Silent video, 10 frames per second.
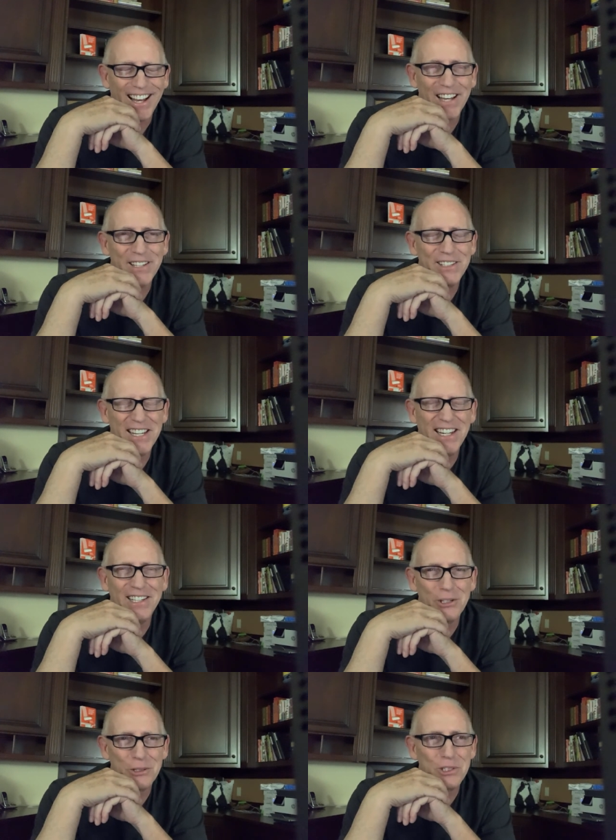I think he
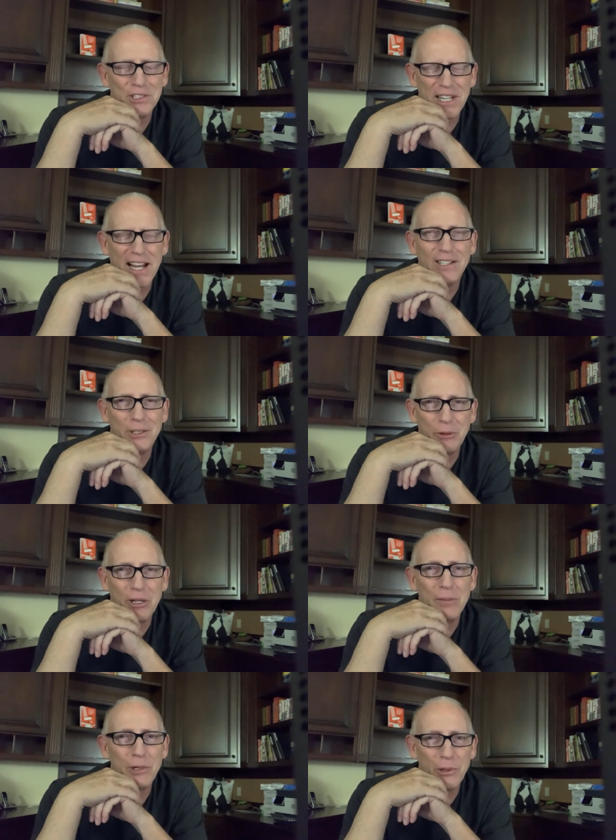knows exactly what
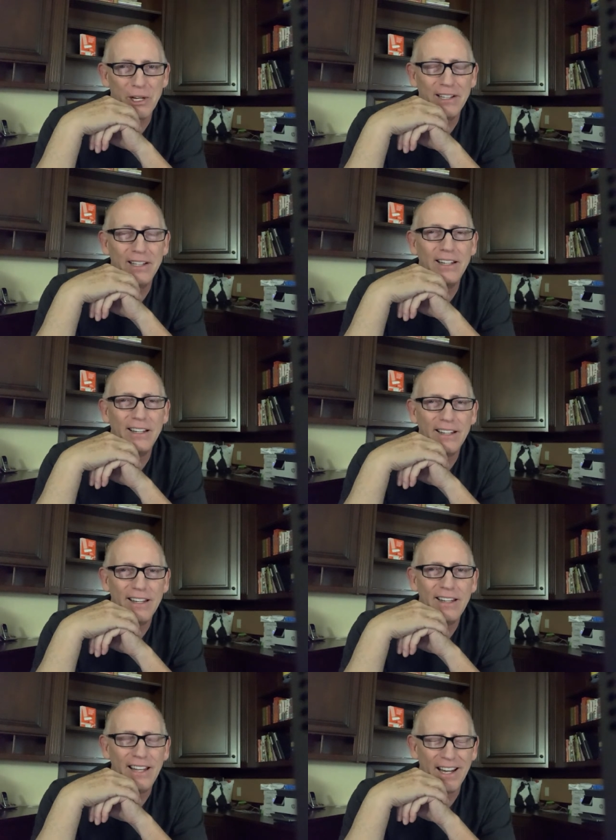I'm doing.
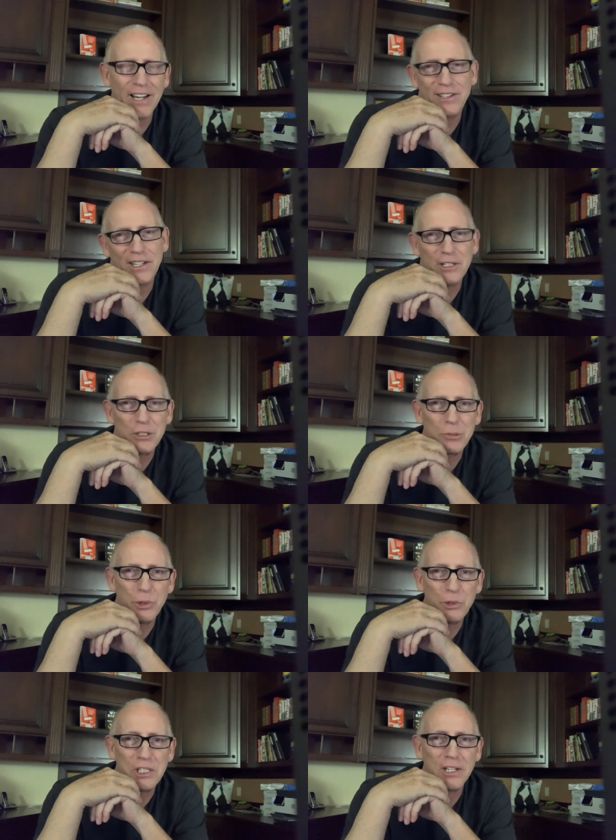And I think he just
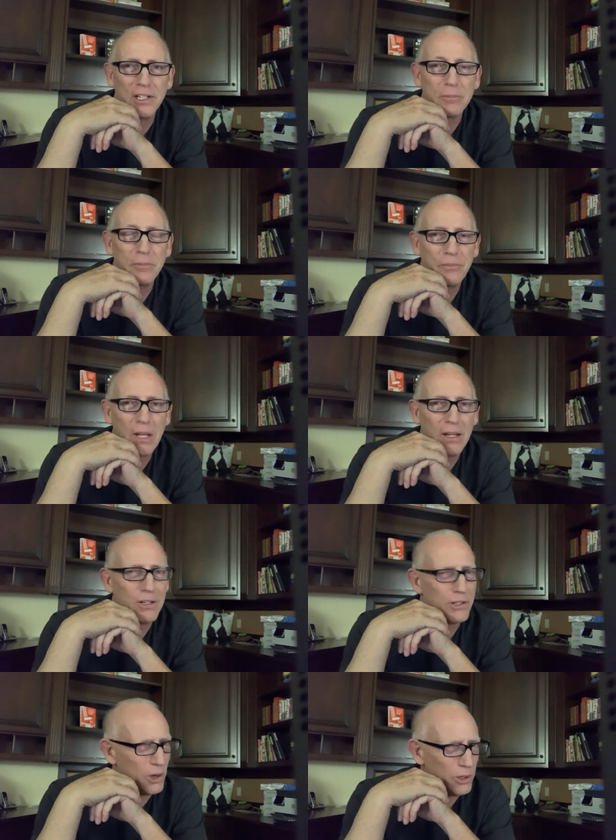boosted it.
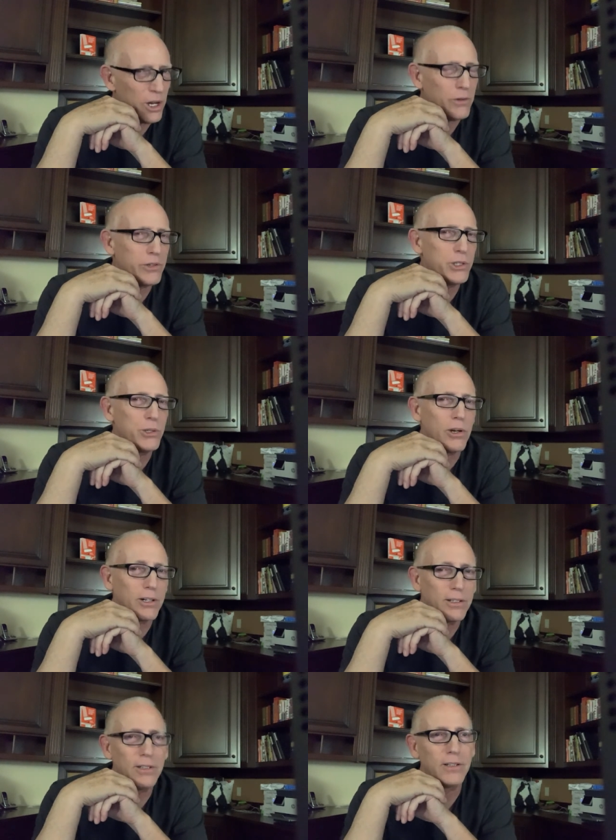Don't know for sure.
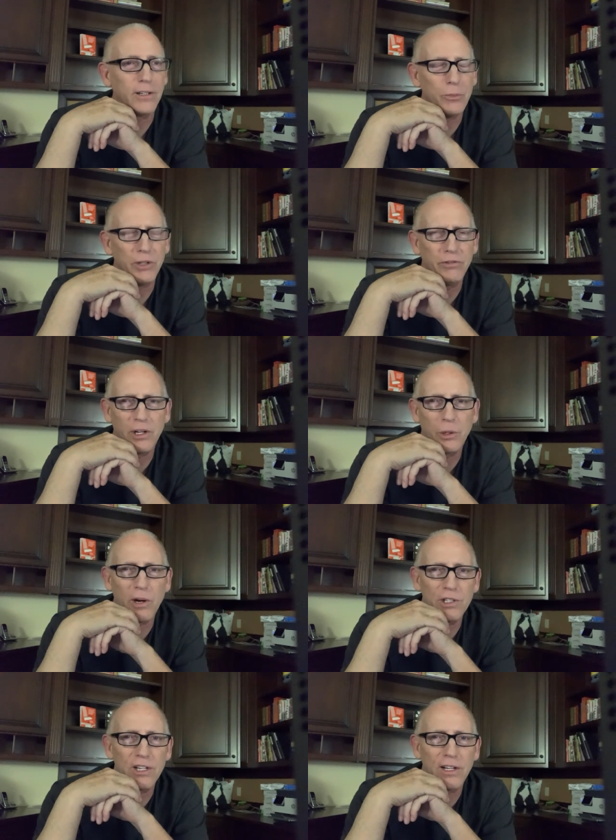It would be a fun
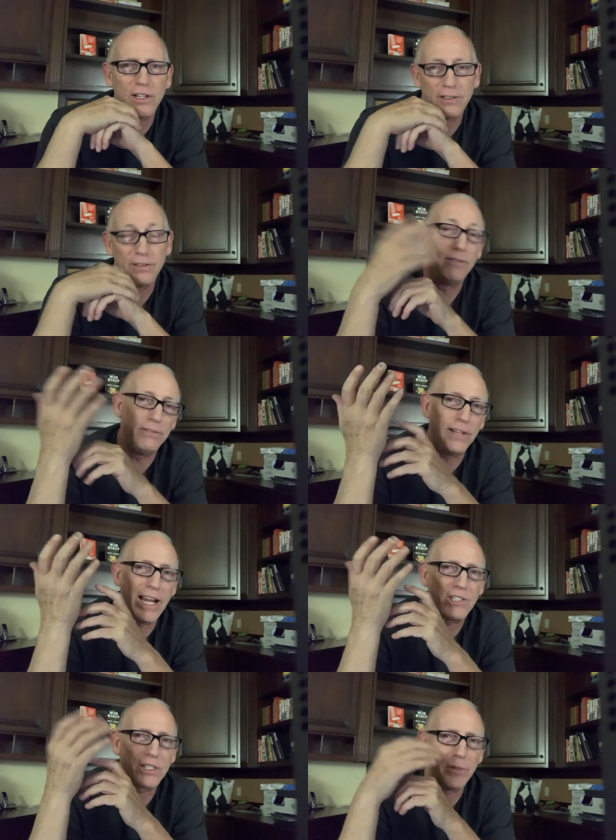question to, to
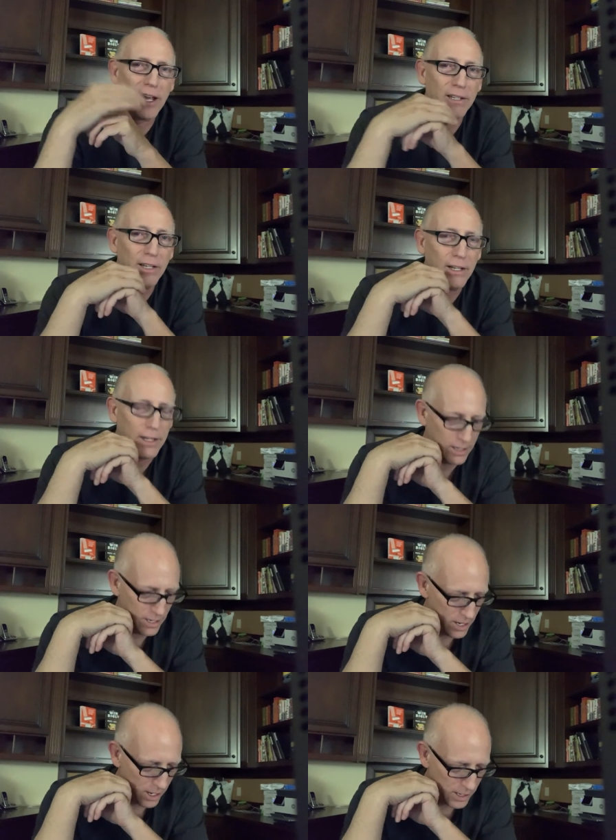ask him that.
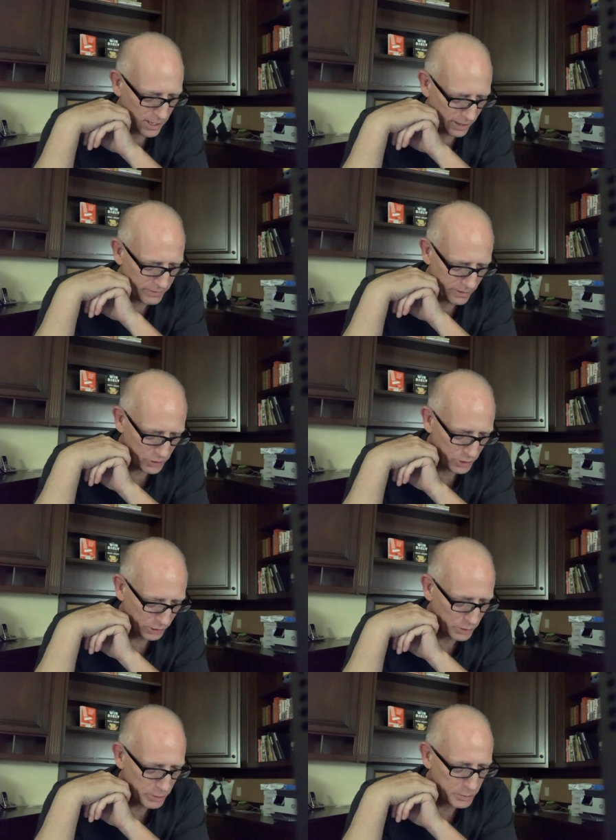Uh, I've never talked
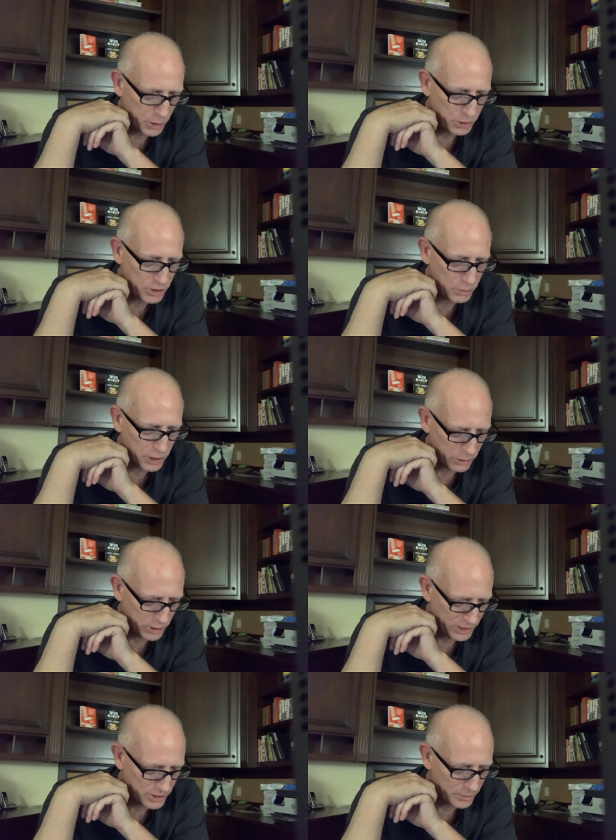to him in person, but I would
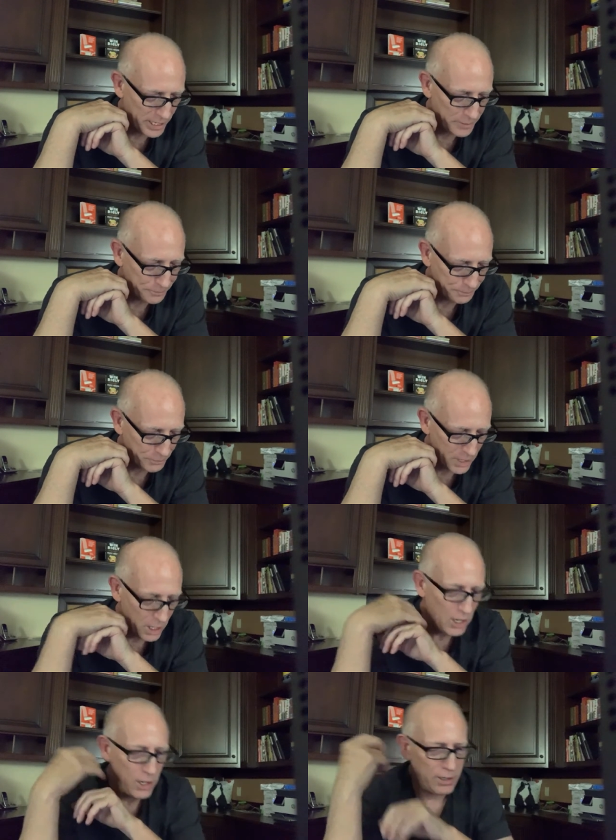ask him that.
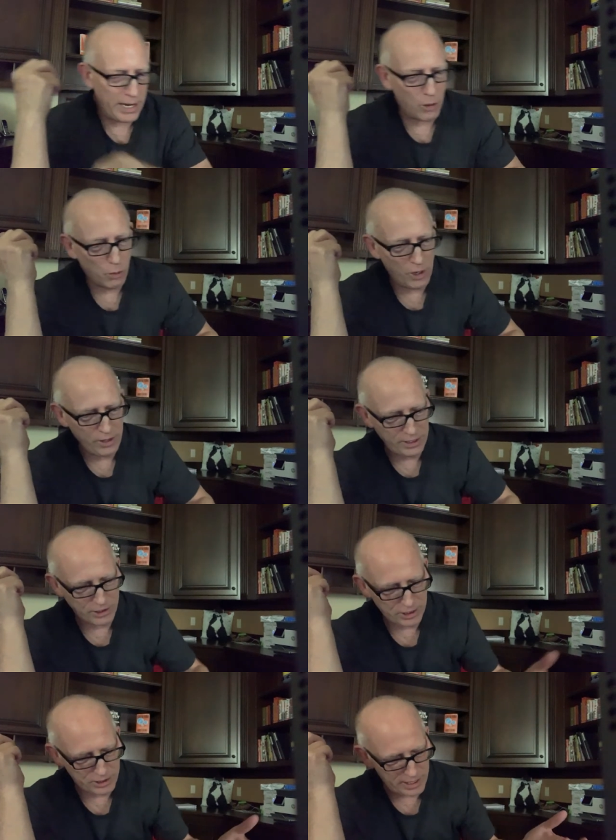Now, one of the things
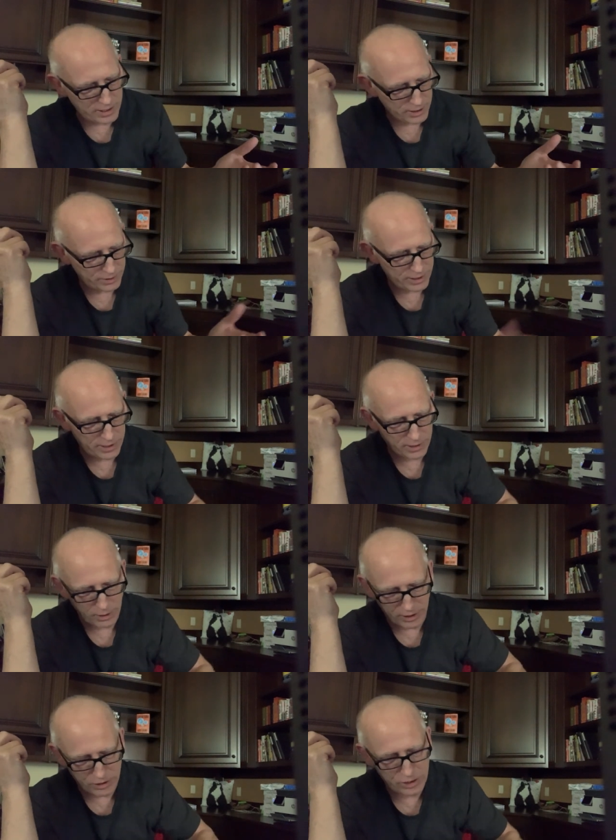he said that
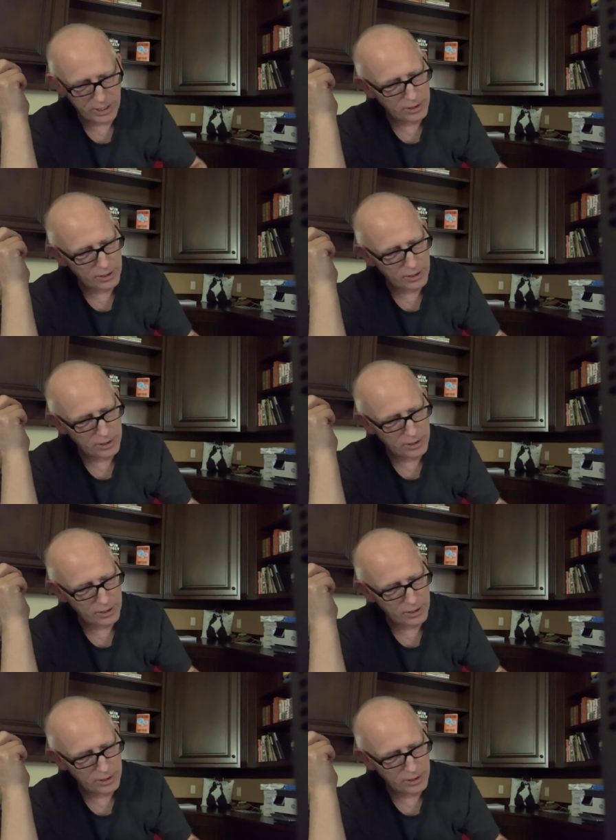is that